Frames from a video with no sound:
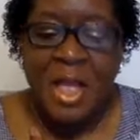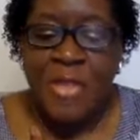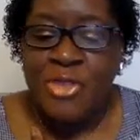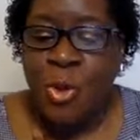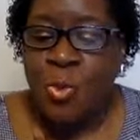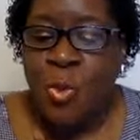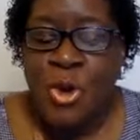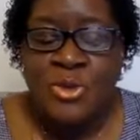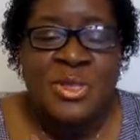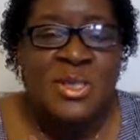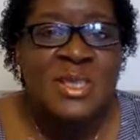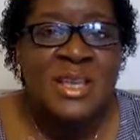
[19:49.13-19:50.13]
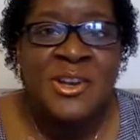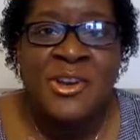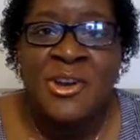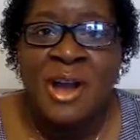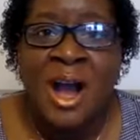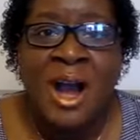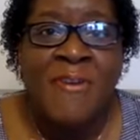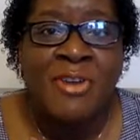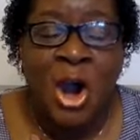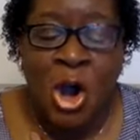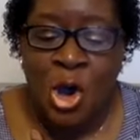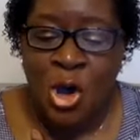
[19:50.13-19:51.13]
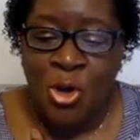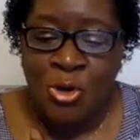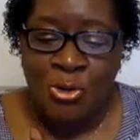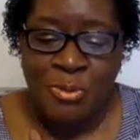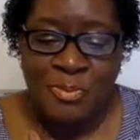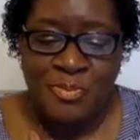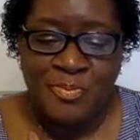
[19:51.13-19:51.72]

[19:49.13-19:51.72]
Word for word: the worst sinner of all.